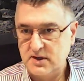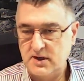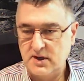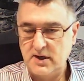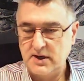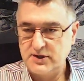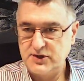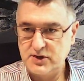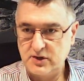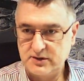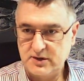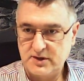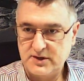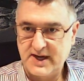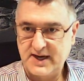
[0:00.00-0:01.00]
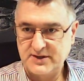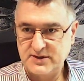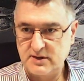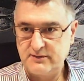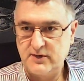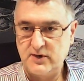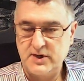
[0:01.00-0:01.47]
a Chartered Tax
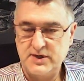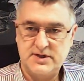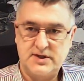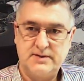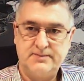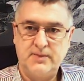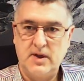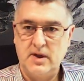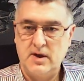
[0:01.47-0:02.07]
Advisor